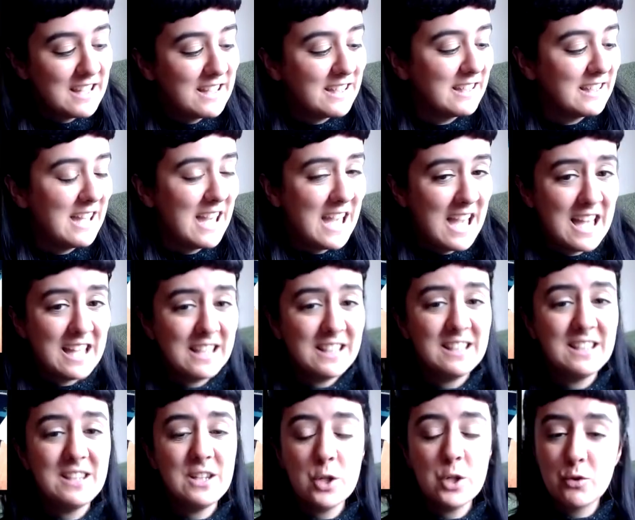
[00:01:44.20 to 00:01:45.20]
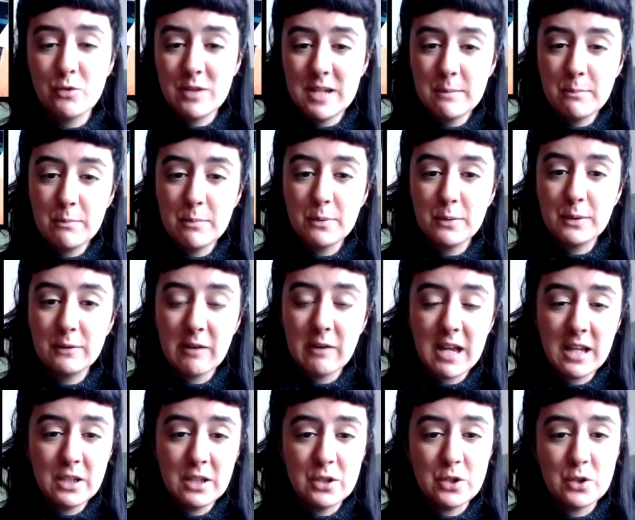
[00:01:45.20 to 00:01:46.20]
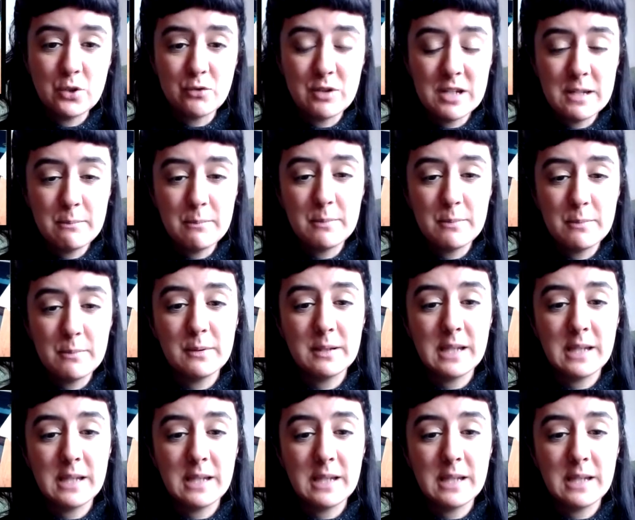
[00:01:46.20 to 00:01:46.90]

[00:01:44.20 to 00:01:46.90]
Can you creep, can you creep,